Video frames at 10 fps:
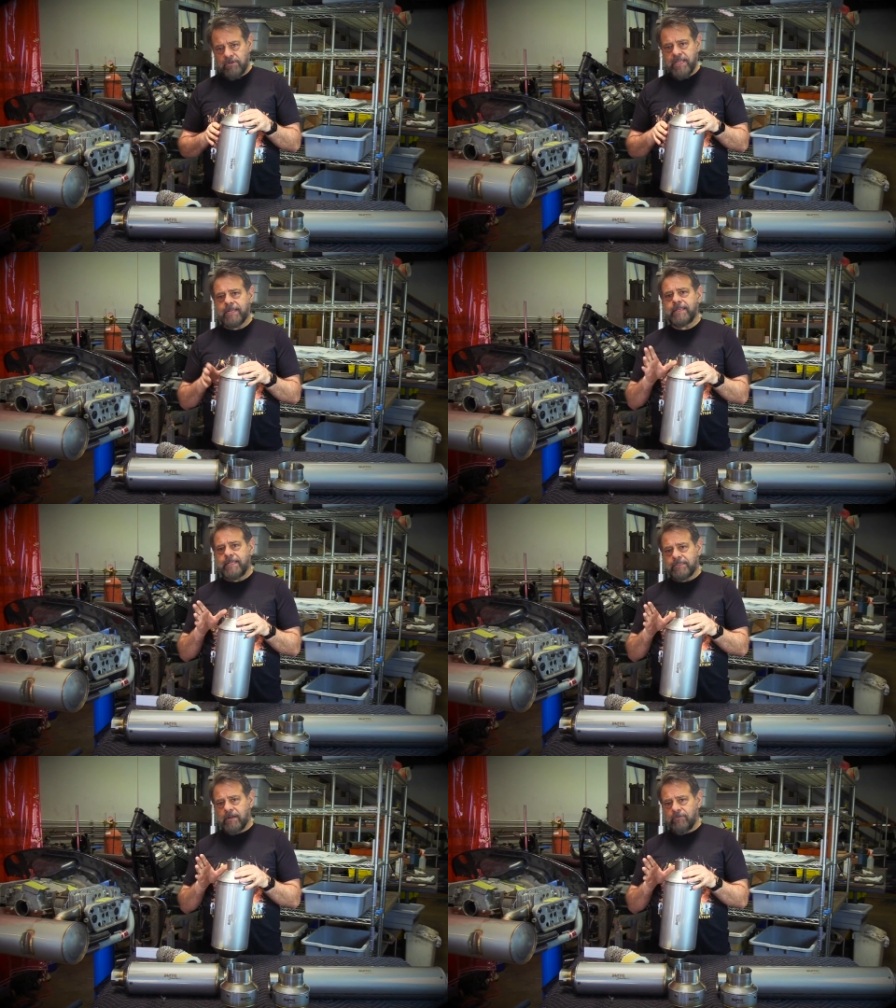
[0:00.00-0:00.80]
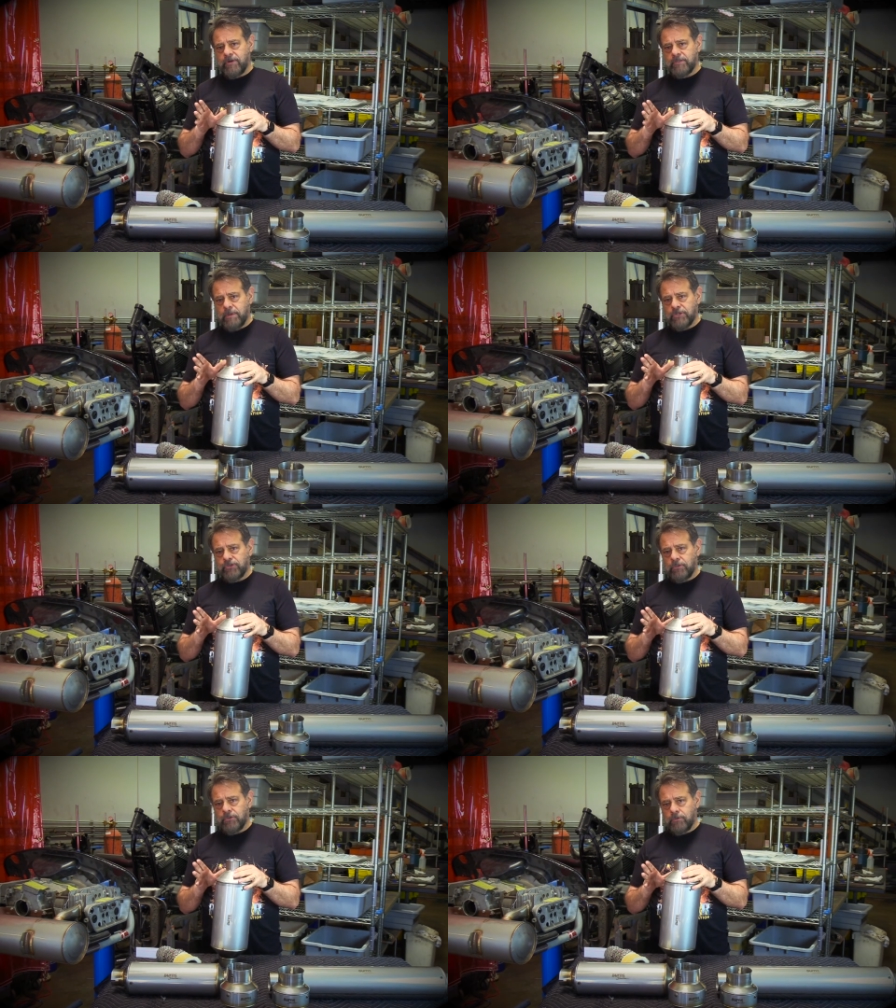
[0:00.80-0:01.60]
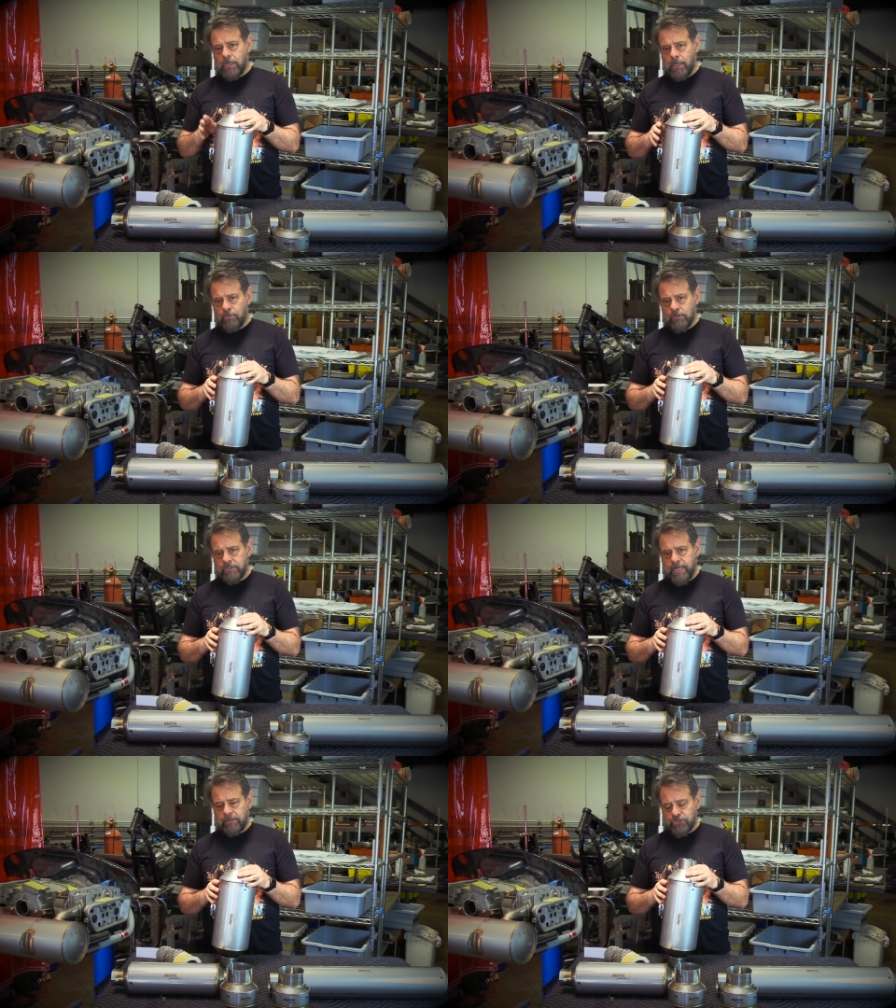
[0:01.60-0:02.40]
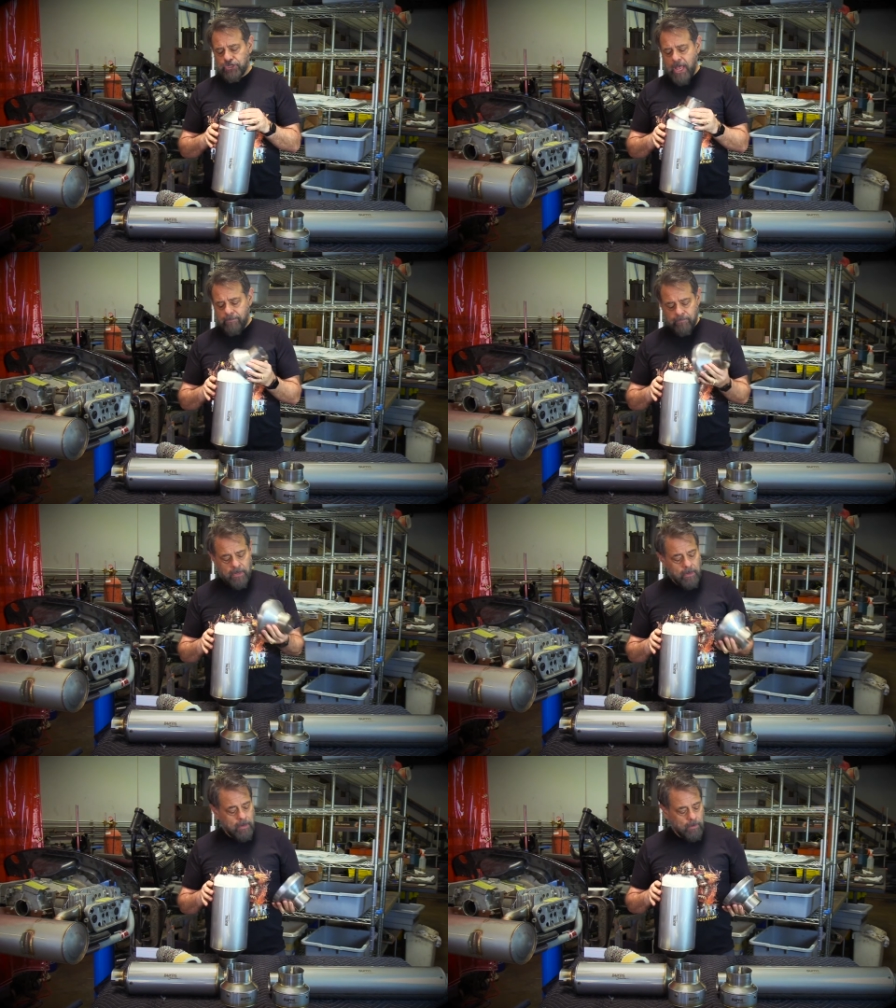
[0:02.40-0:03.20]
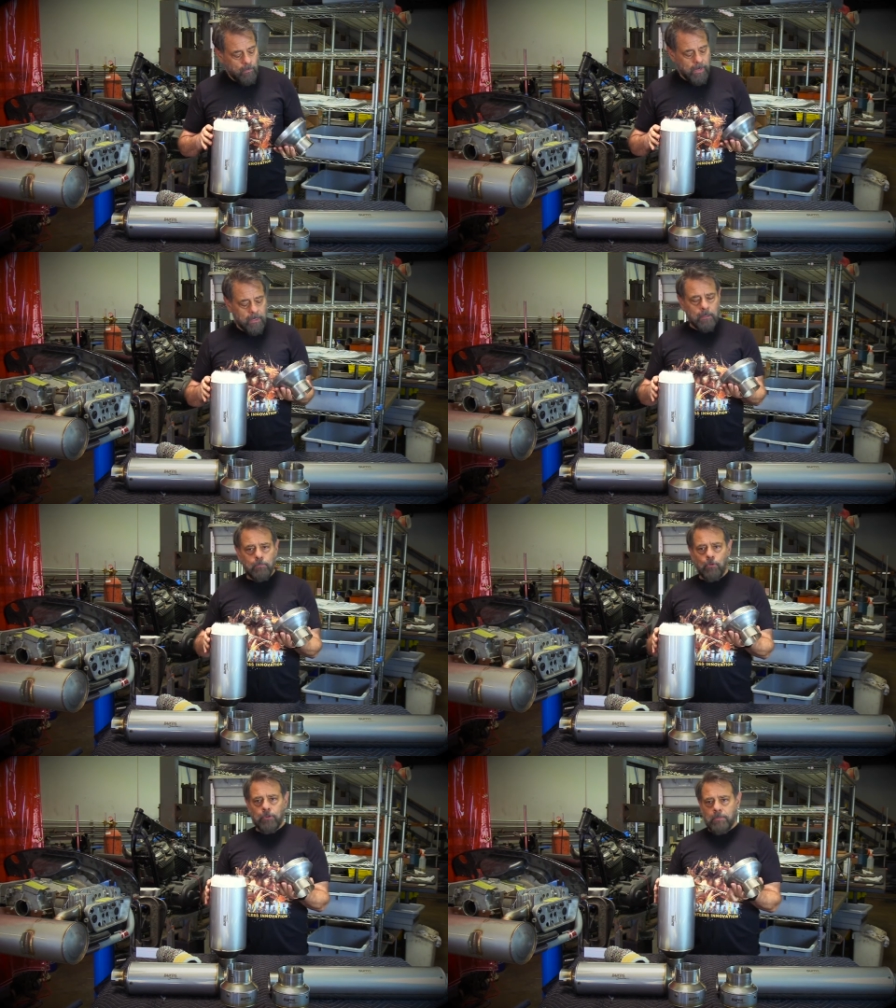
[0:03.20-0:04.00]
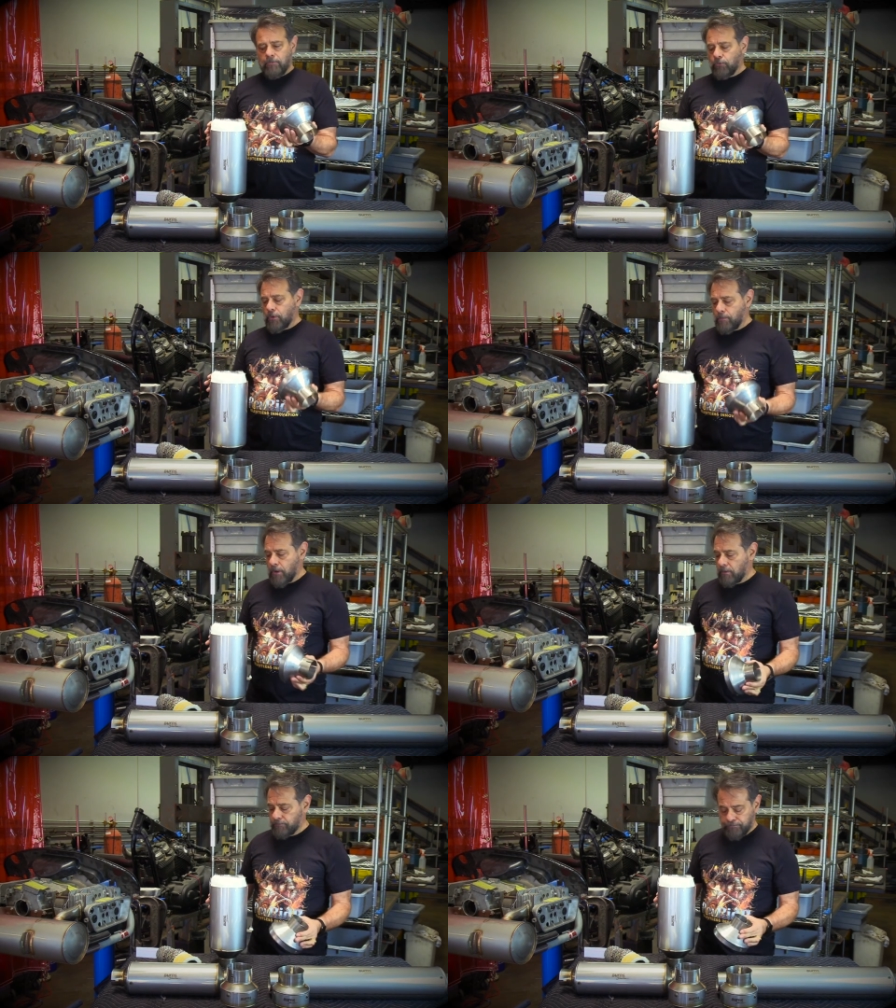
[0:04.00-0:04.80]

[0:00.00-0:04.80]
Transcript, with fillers: techniques that are very special to uh, Burns Stainless shop, we can pull the muffler apart.